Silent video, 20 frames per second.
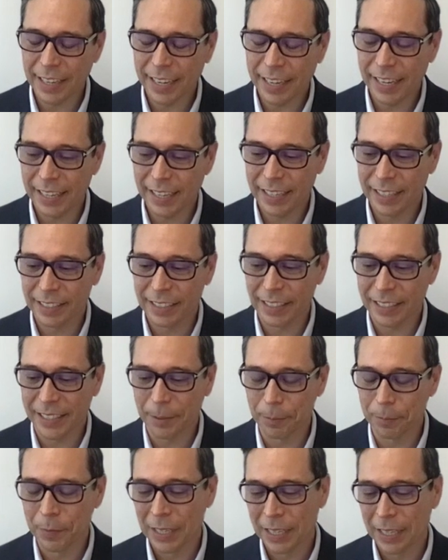and
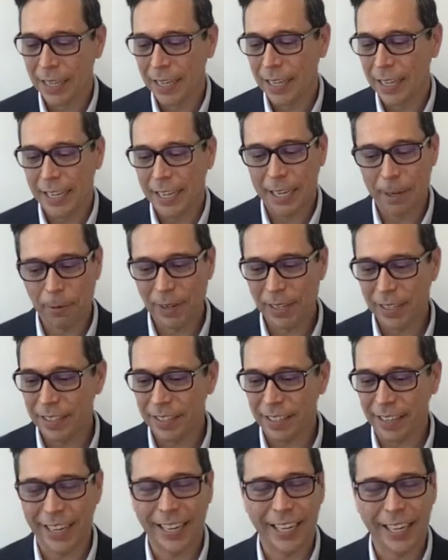um, it
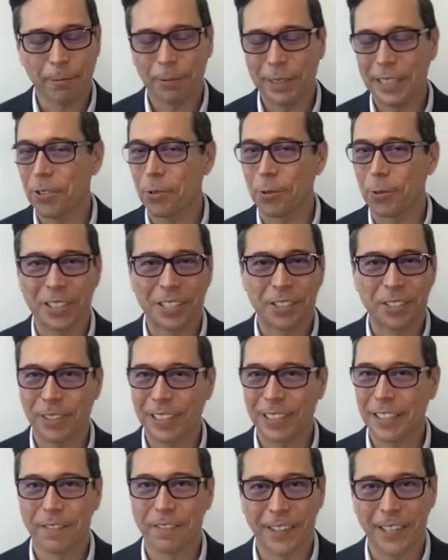was a resource
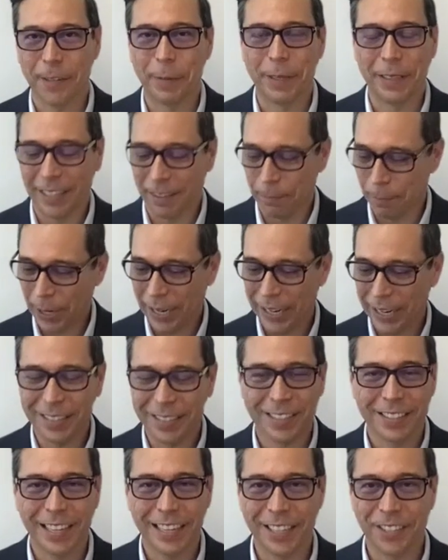constrained environment by
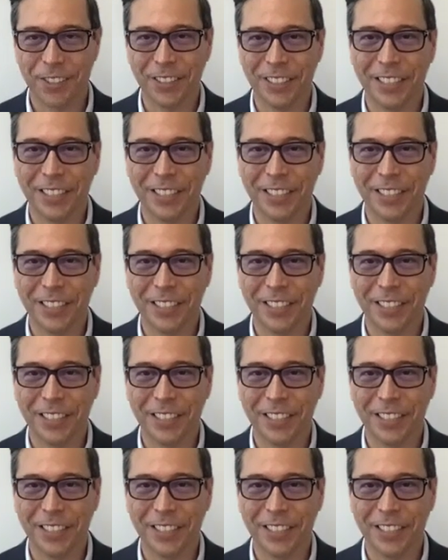its nature.